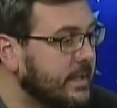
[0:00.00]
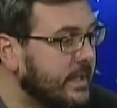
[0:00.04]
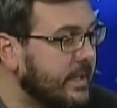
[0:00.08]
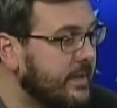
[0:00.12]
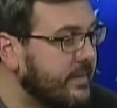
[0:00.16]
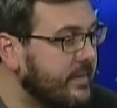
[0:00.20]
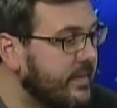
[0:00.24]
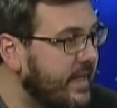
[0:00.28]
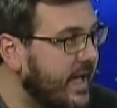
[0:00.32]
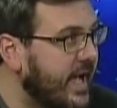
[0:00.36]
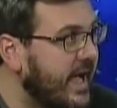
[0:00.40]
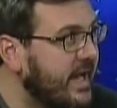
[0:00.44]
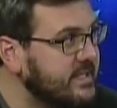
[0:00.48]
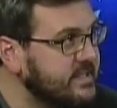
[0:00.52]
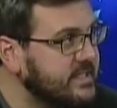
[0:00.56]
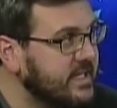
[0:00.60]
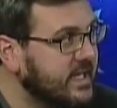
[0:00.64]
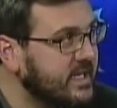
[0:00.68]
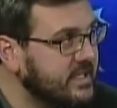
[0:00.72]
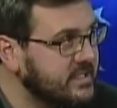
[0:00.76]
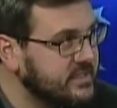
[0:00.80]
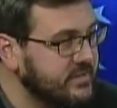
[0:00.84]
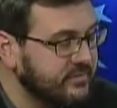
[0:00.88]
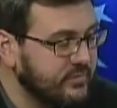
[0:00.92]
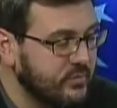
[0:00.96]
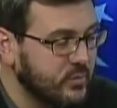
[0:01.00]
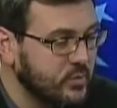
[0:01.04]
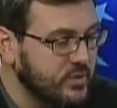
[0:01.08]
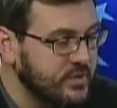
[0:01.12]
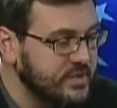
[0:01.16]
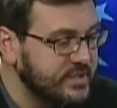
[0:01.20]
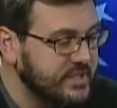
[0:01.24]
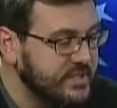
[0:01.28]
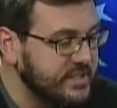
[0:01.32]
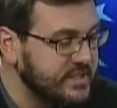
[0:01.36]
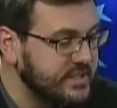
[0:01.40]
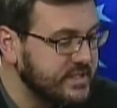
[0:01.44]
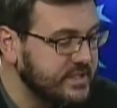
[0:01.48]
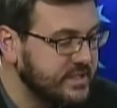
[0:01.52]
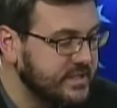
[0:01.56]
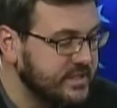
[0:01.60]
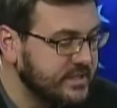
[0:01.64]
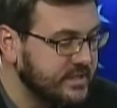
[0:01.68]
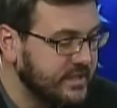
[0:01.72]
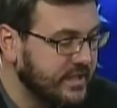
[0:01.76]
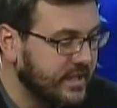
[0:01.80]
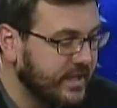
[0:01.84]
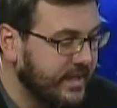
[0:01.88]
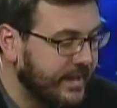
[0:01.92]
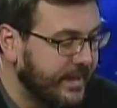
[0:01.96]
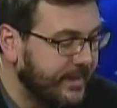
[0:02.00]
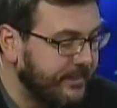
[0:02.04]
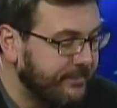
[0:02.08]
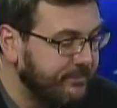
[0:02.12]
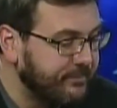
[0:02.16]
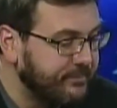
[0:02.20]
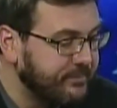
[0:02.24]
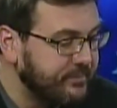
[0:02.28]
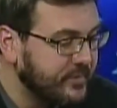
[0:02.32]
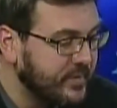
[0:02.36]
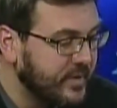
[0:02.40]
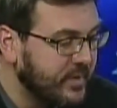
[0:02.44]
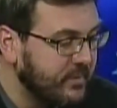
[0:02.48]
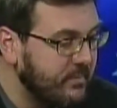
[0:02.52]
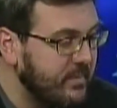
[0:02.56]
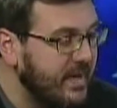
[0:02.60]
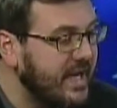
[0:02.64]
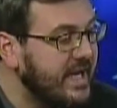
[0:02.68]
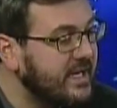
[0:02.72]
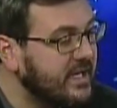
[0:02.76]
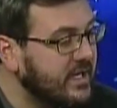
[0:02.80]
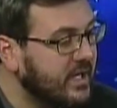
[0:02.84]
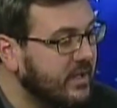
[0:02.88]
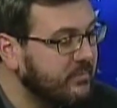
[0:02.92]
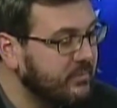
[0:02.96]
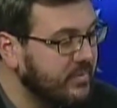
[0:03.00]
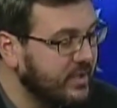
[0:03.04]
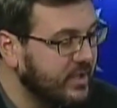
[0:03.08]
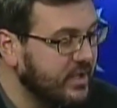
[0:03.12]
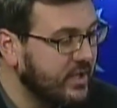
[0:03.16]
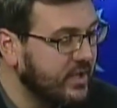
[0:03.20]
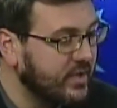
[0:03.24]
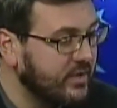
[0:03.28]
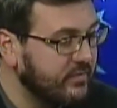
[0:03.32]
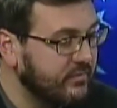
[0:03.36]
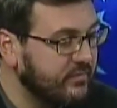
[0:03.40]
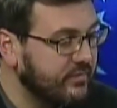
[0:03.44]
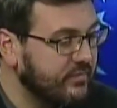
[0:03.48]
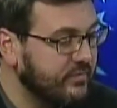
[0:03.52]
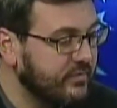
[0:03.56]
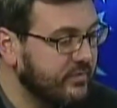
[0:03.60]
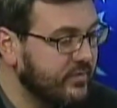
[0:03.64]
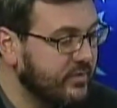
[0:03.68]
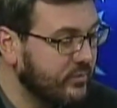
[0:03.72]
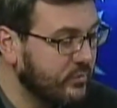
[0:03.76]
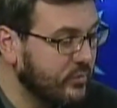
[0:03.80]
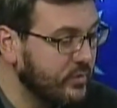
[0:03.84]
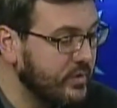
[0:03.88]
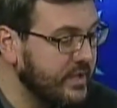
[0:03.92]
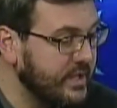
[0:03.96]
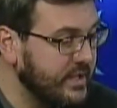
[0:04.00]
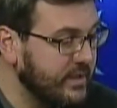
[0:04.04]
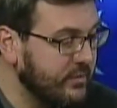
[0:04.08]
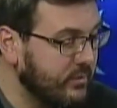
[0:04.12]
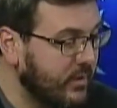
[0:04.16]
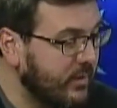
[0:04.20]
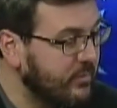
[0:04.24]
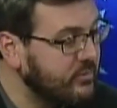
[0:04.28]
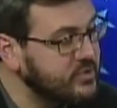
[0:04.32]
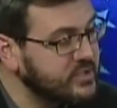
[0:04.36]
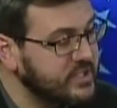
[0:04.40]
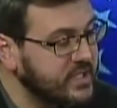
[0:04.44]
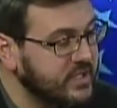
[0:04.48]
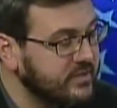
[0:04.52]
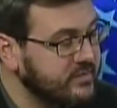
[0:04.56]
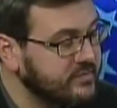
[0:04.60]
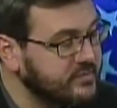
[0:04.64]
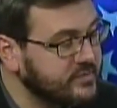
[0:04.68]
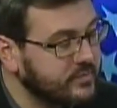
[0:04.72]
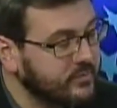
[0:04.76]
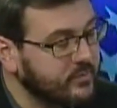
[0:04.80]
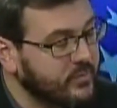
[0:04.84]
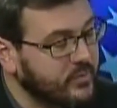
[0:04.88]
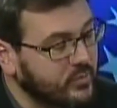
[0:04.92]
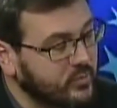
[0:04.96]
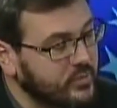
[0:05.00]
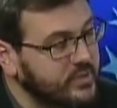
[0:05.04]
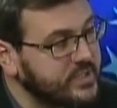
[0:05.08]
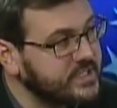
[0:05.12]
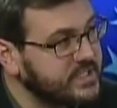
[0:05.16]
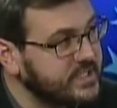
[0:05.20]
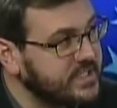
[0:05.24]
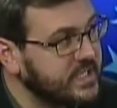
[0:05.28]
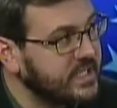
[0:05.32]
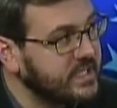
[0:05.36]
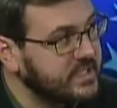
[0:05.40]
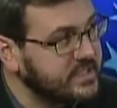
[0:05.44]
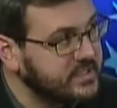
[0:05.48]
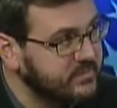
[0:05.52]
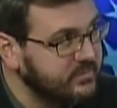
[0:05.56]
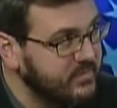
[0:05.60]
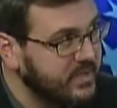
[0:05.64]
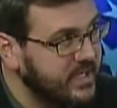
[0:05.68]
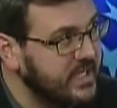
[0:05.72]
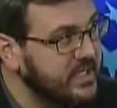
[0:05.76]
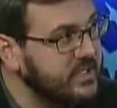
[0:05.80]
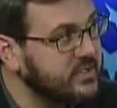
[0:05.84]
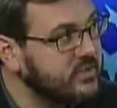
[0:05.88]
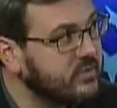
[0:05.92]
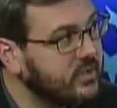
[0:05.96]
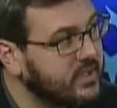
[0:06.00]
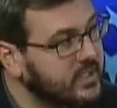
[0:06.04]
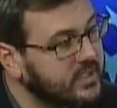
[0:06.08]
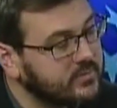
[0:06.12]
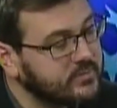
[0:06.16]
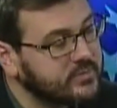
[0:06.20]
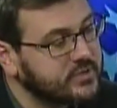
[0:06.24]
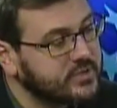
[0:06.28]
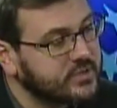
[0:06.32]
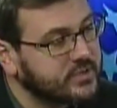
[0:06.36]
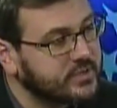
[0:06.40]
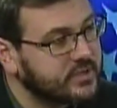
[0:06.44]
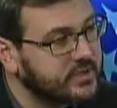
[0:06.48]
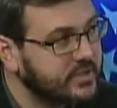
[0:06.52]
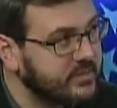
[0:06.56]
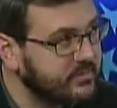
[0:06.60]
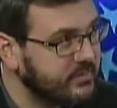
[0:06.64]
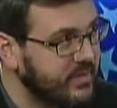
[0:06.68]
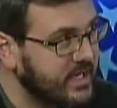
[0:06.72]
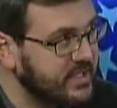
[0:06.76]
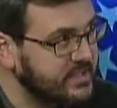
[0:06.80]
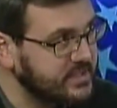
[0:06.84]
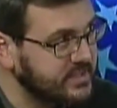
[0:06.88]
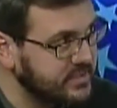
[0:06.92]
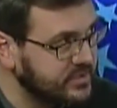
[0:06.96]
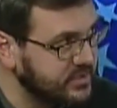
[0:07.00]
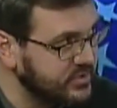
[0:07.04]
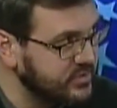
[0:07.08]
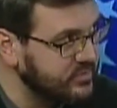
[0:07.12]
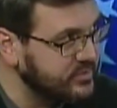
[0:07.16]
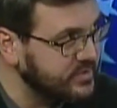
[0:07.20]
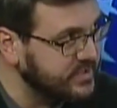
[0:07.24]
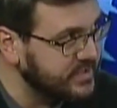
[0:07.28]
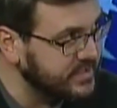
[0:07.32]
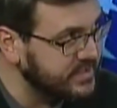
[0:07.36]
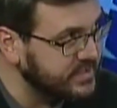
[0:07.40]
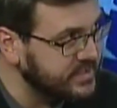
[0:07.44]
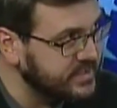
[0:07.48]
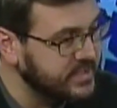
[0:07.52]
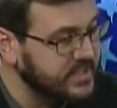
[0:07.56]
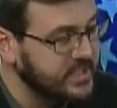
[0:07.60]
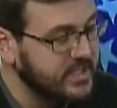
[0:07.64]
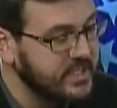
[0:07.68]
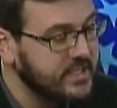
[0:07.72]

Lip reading: That task force is made up of representatives from 3 states, Maine, New Hampshire, and Massachusetts.